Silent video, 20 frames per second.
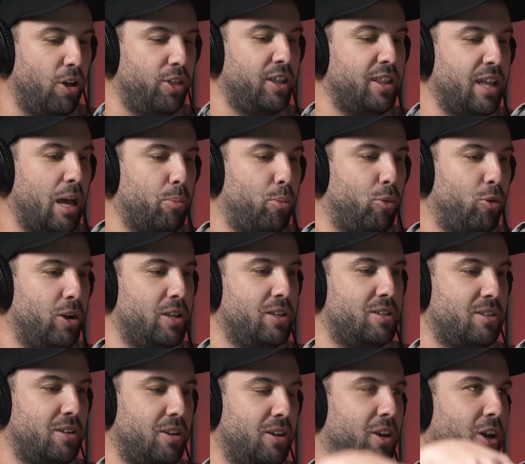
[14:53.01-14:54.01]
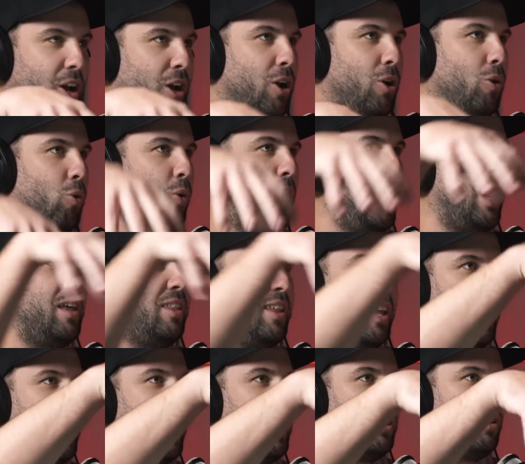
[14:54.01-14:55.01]
I think that points to where
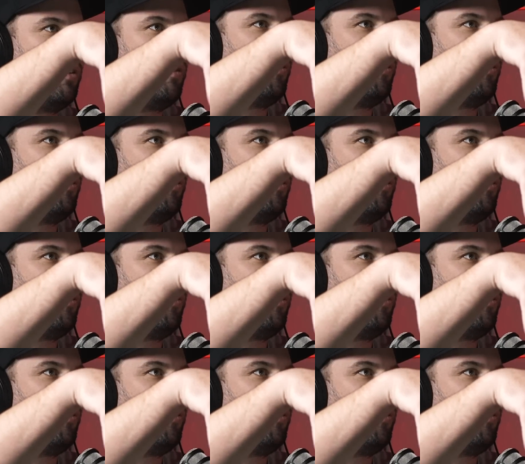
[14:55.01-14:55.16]
they're getting the